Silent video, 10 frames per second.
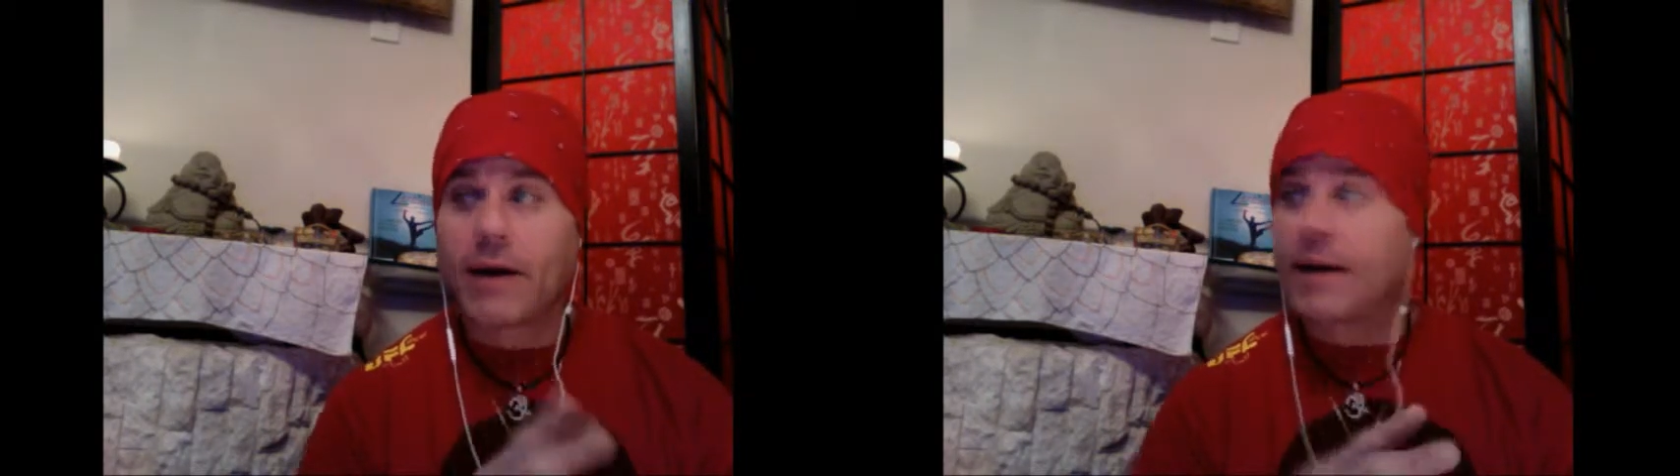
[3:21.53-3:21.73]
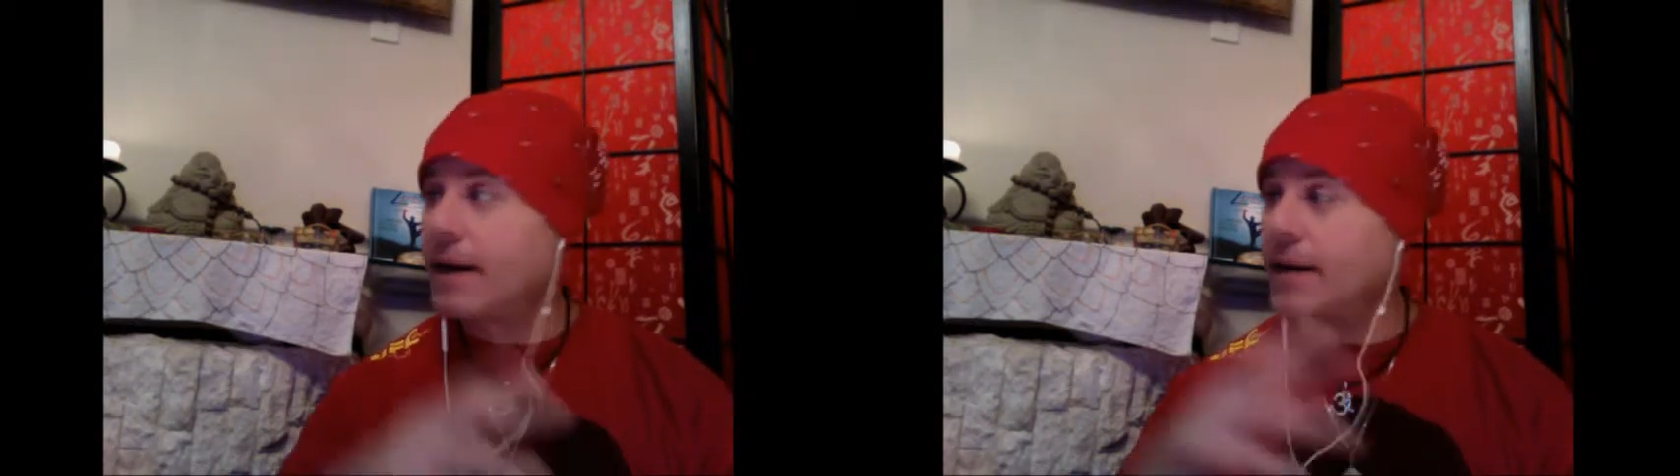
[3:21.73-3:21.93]

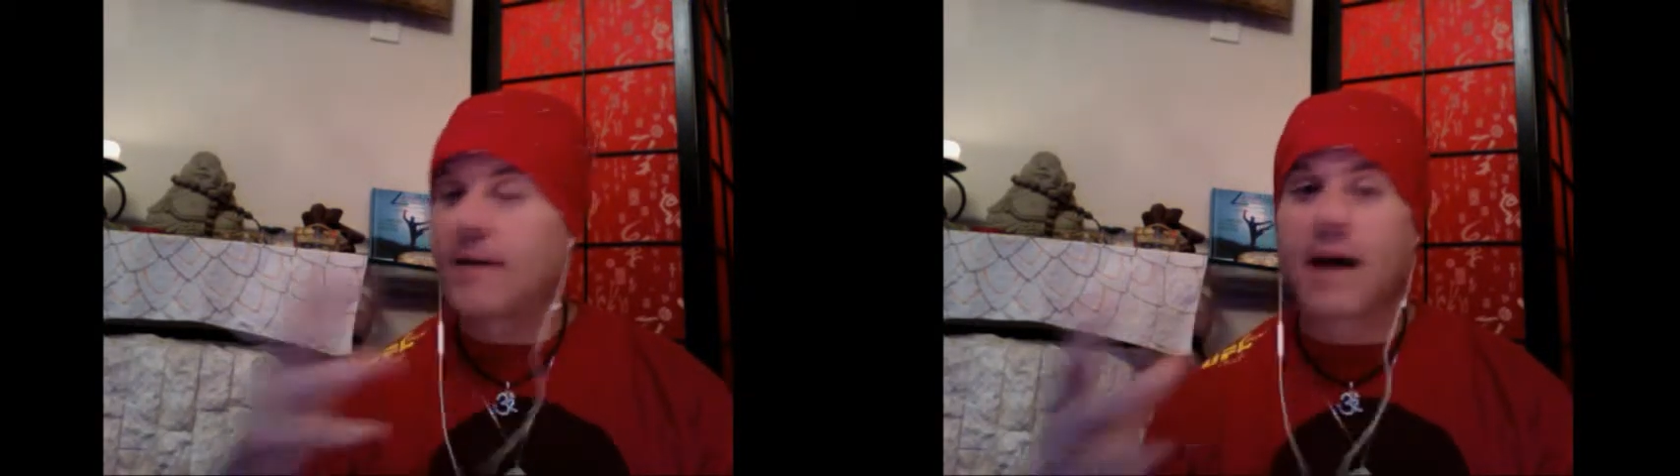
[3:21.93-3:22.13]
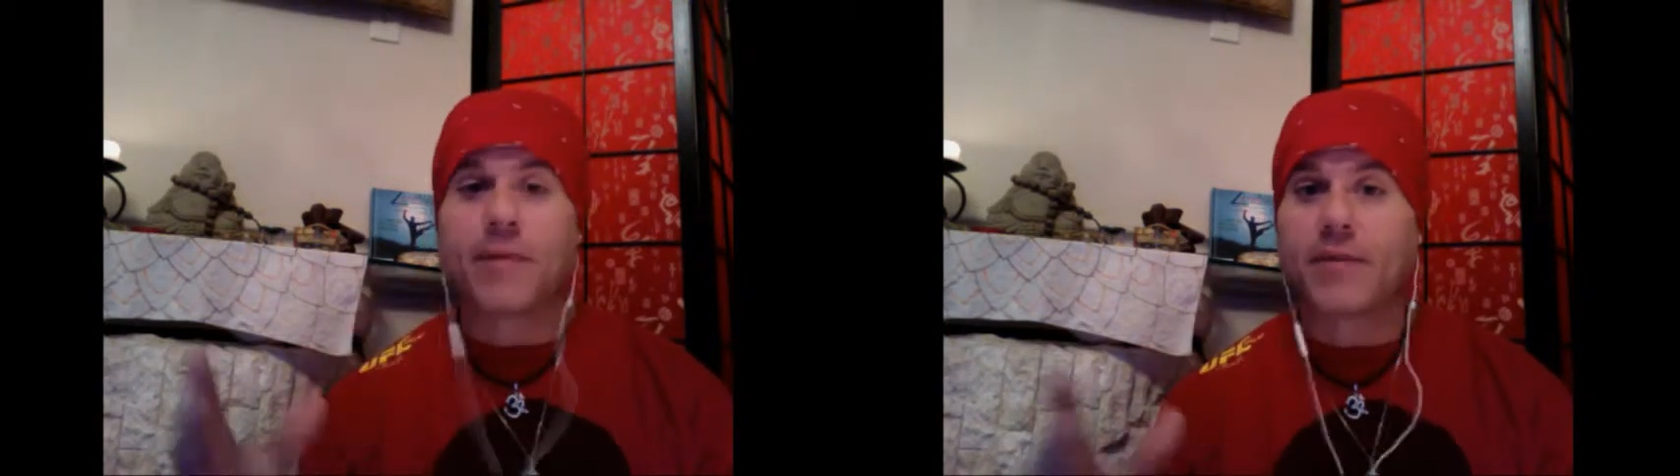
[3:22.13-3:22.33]
and then the
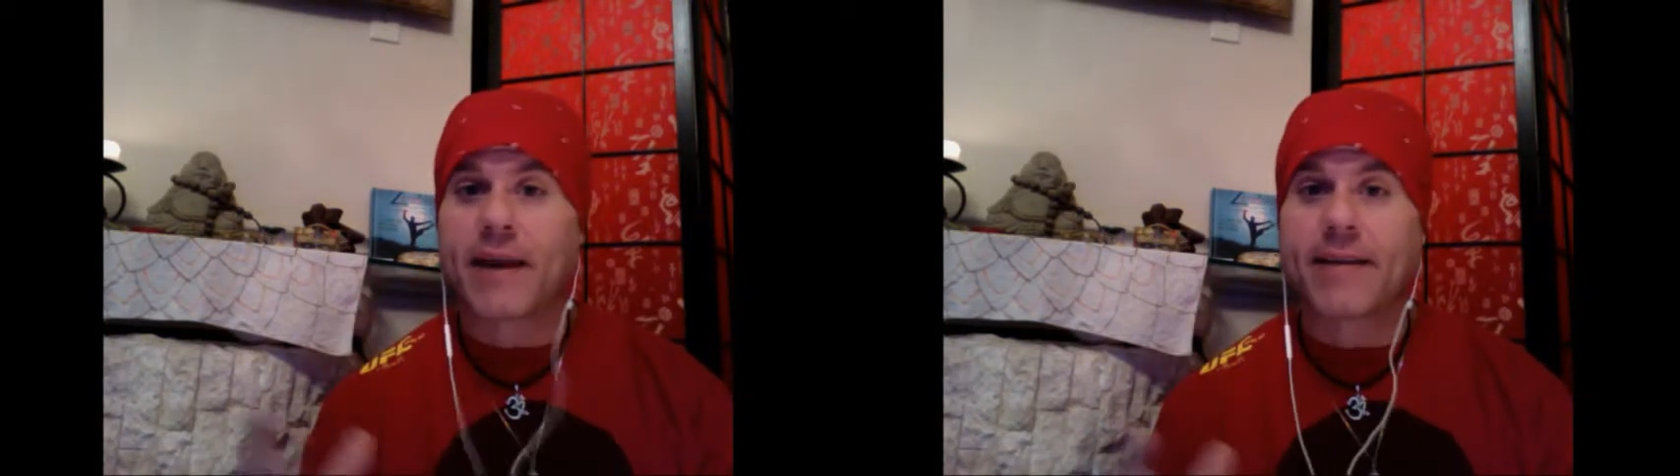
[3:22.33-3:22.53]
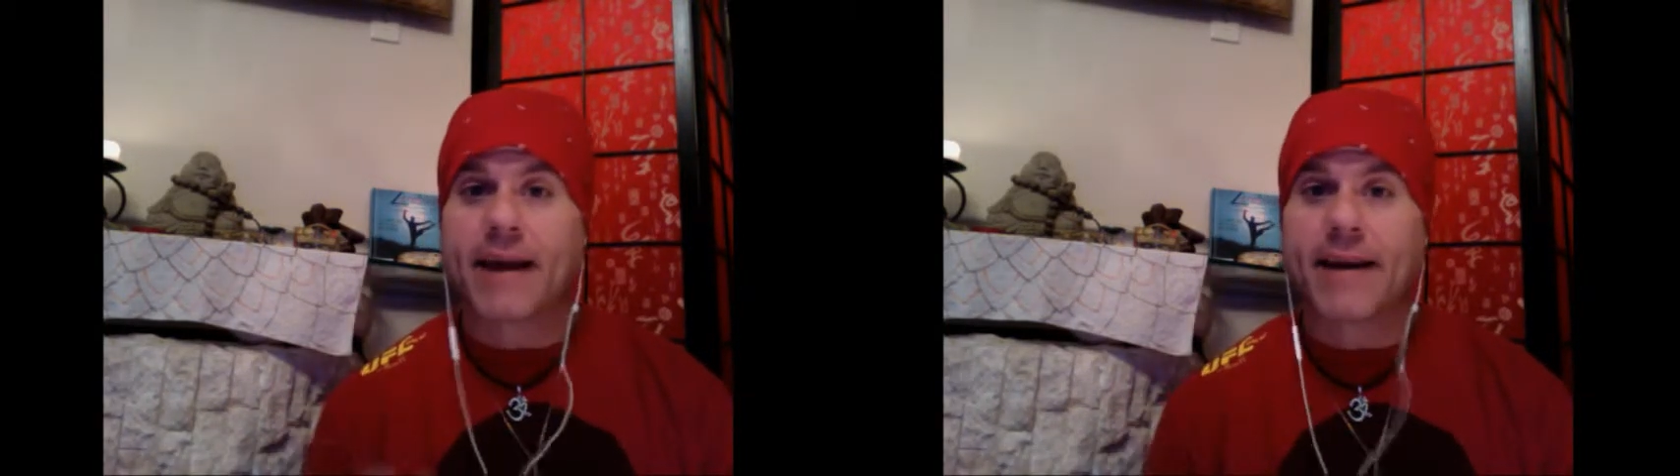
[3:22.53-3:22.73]
time you
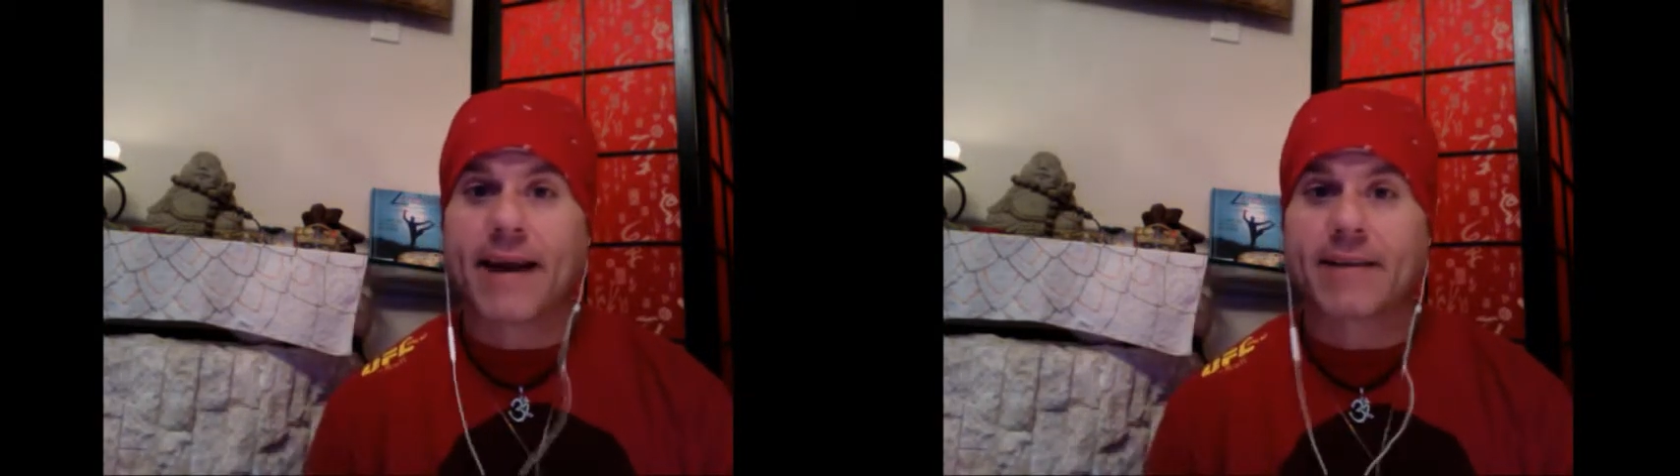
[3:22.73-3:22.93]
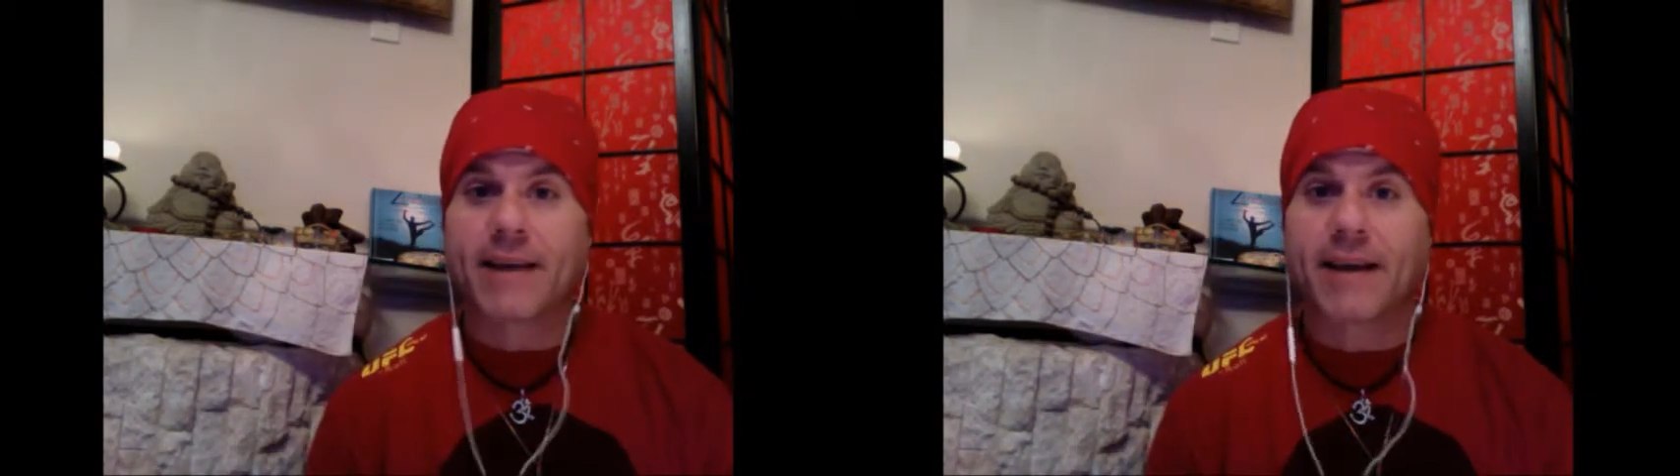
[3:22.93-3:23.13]
take that
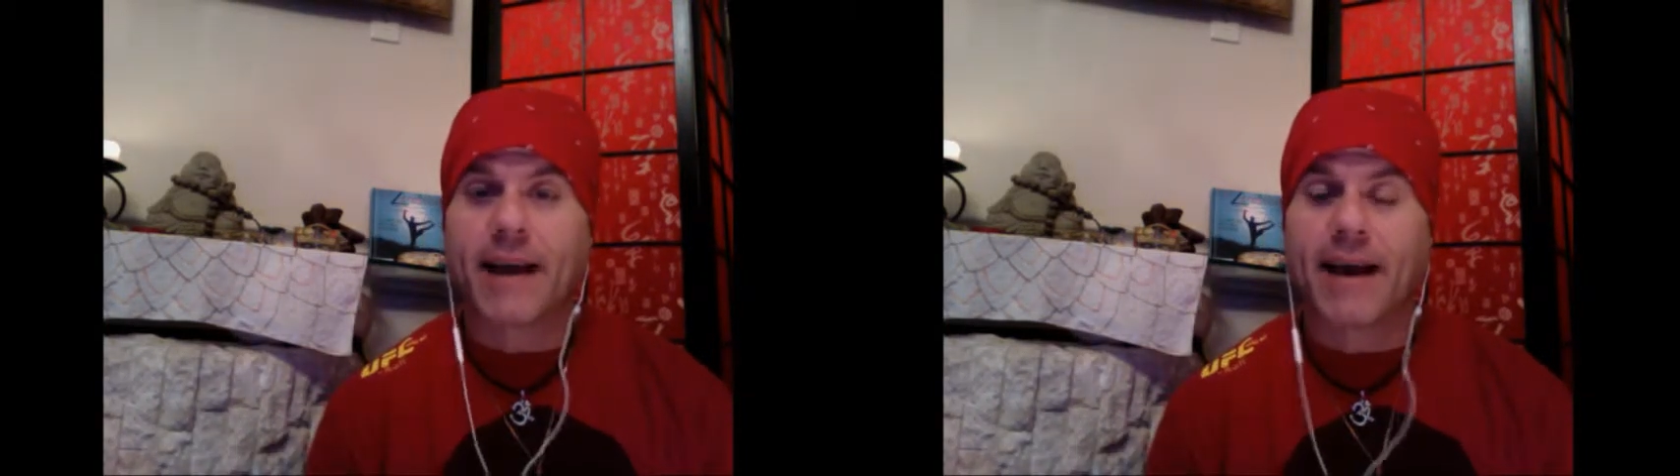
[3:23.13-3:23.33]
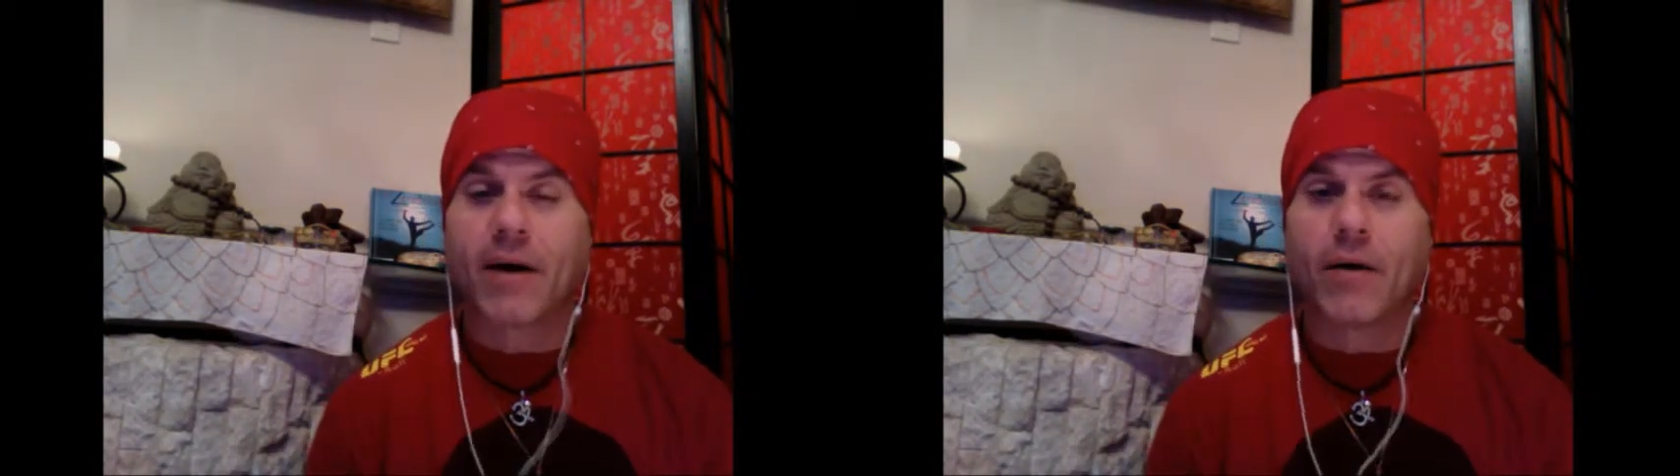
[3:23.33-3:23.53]
next
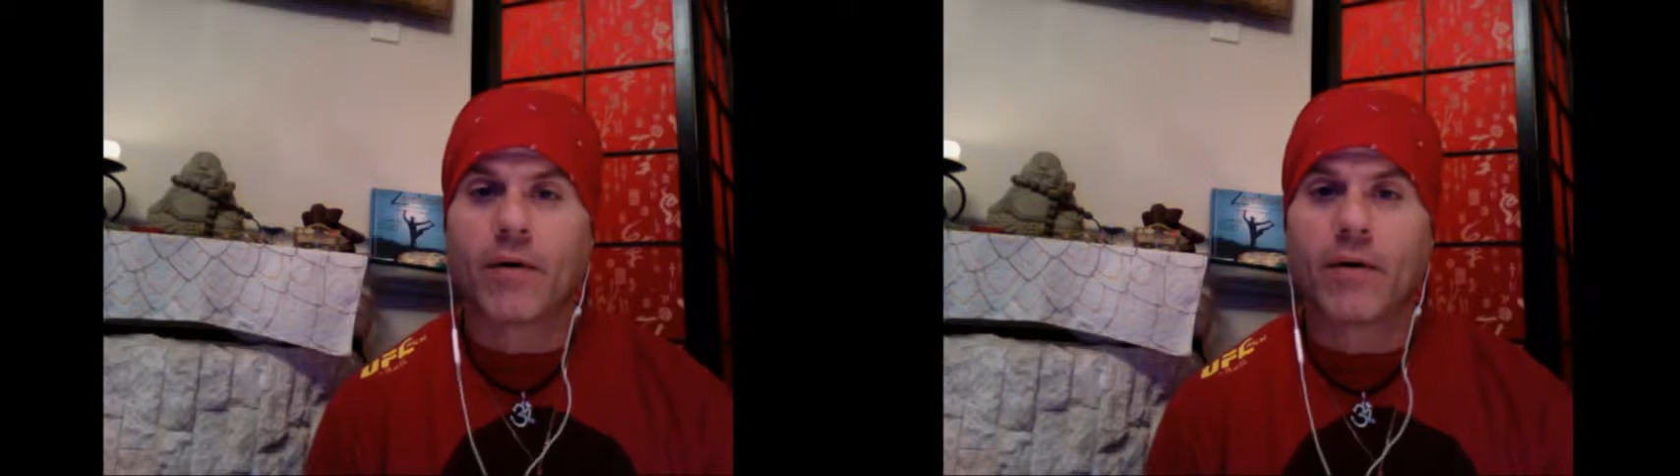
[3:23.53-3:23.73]
inhale.